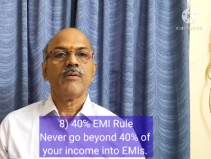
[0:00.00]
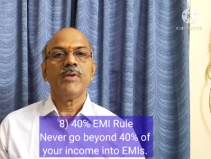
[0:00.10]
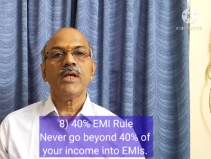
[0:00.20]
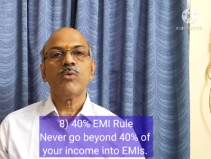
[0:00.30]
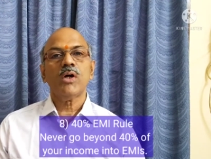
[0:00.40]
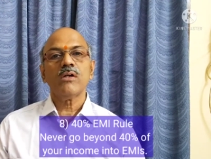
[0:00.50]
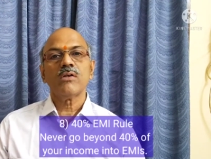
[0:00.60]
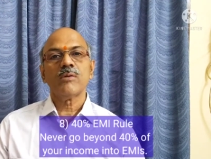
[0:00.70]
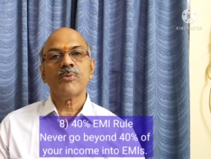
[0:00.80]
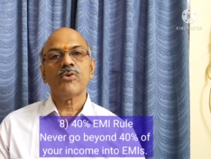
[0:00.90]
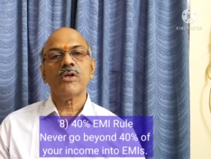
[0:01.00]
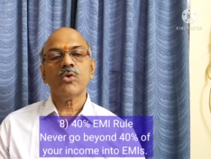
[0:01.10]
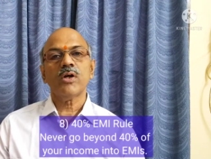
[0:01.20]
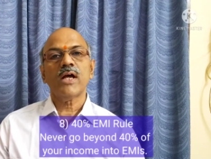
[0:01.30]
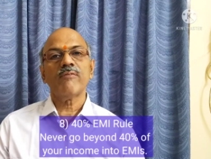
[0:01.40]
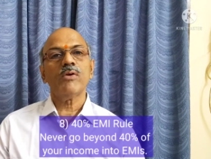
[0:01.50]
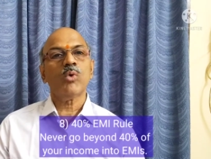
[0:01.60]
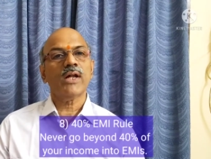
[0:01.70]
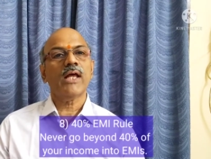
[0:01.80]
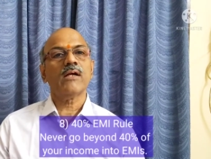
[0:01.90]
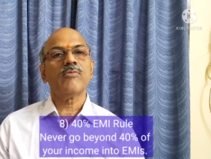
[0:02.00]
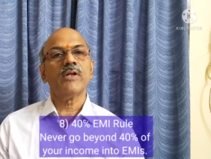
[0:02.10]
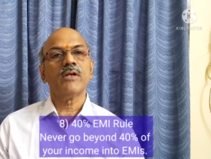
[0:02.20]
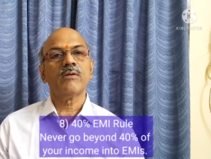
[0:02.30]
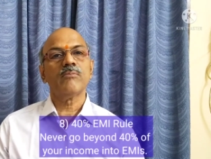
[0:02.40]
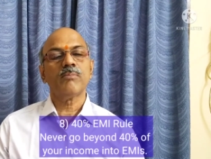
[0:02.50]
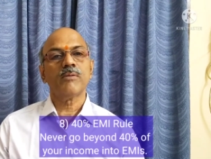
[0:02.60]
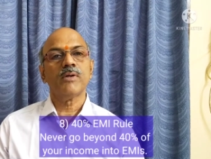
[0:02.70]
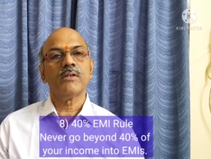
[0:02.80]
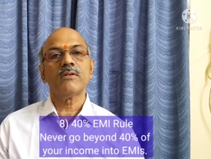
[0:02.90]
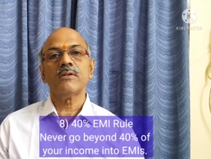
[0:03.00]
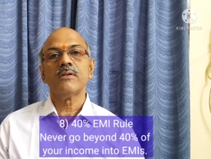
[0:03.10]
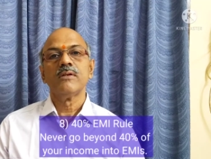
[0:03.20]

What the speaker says: Meaning what? Supposing you are having 1 lakh of income per month,